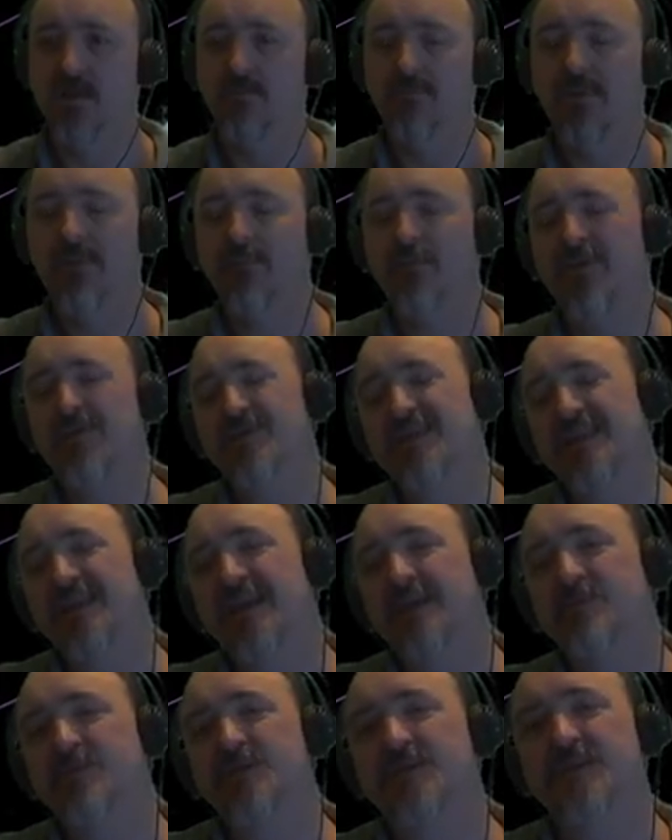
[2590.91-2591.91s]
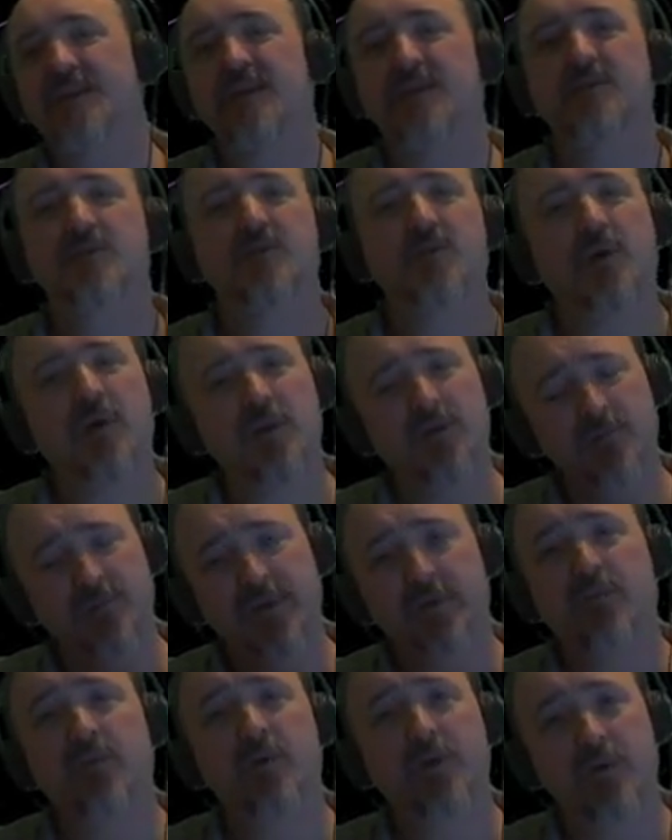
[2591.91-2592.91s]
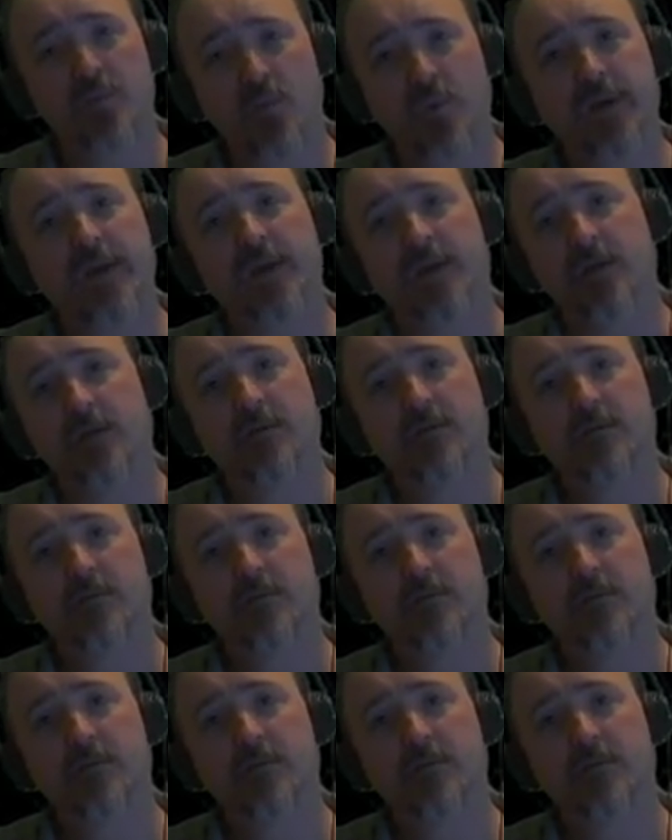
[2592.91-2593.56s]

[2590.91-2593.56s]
But mostly I'm just there so other people can win.